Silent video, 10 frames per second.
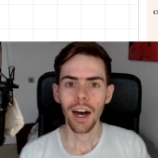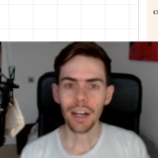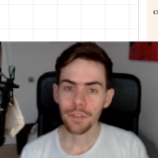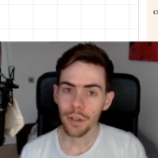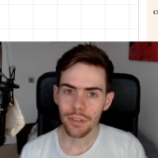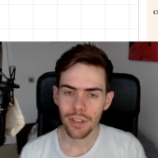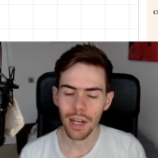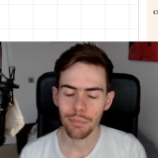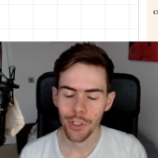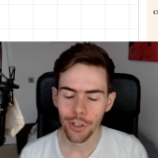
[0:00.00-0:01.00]
Hi folks,
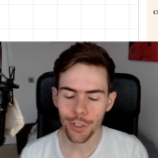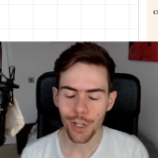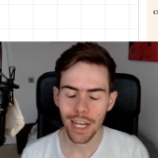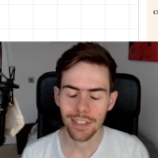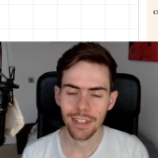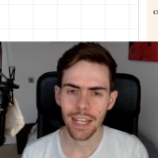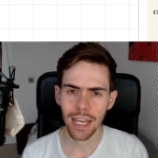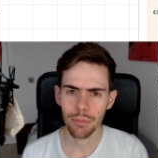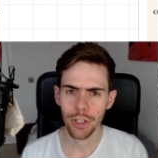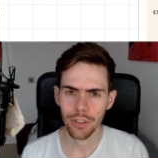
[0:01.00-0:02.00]
I'm Josh and today
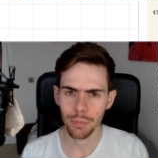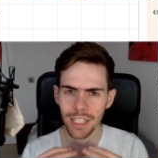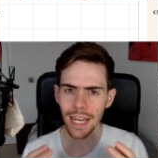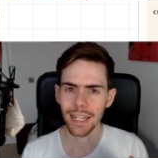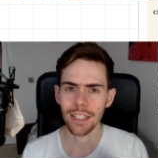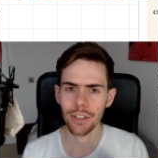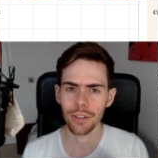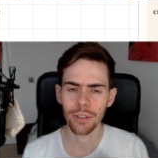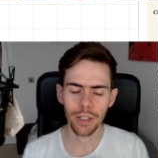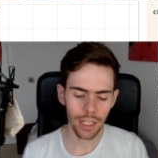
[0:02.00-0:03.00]
I'm going to be telling
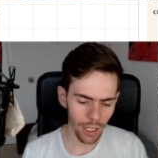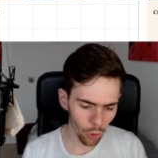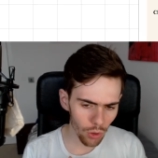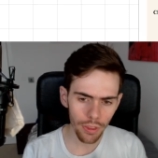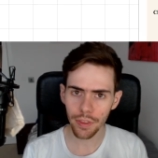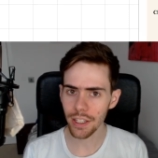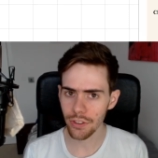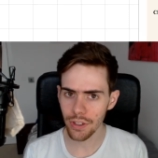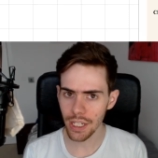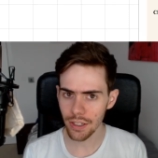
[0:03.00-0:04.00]
you all the things
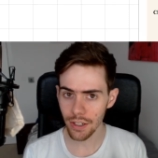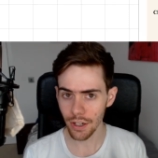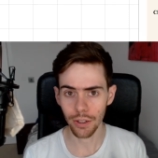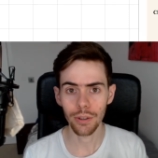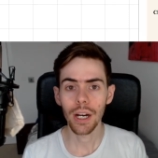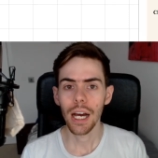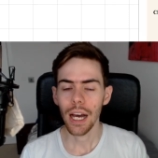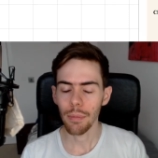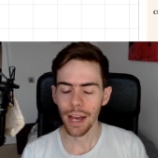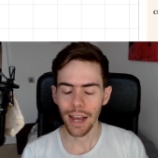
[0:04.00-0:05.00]
you need to know
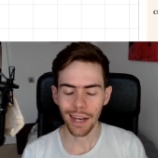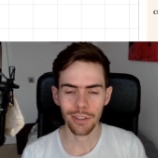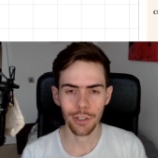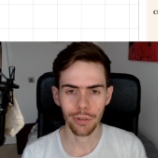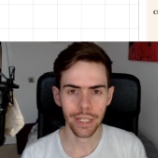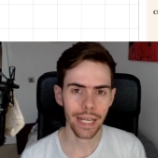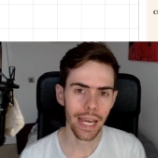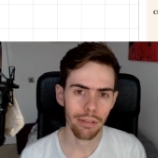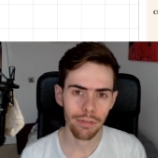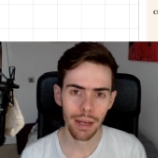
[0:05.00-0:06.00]
about how to create
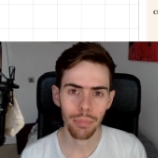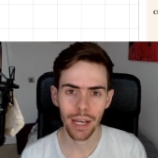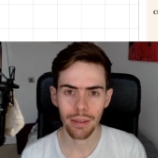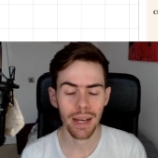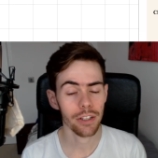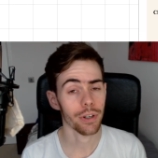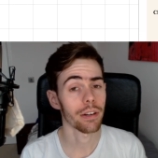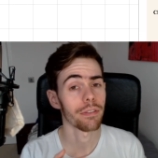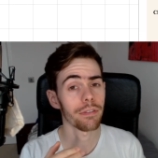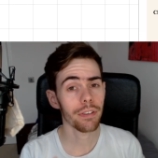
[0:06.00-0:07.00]
a Vampire the
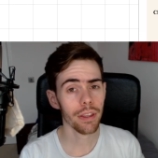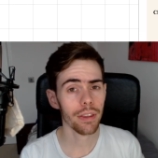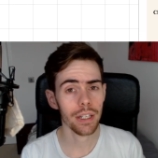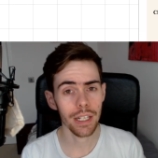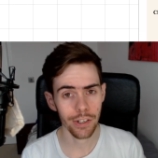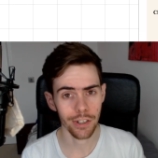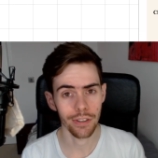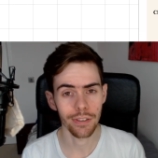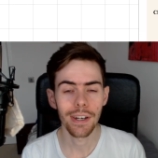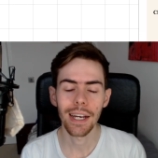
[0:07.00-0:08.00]
Masquerade 5th
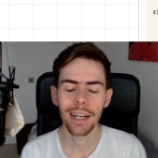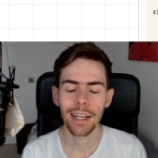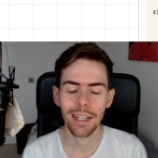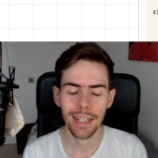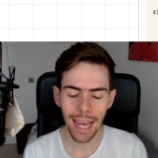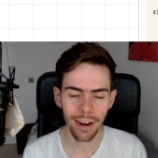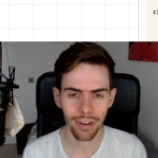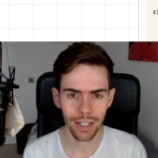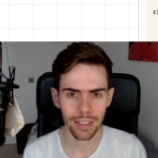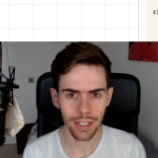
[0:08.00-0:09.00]
edition
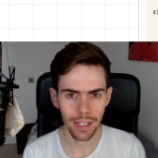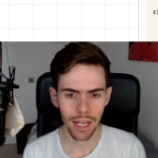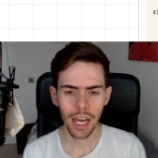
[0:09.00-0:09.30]
character.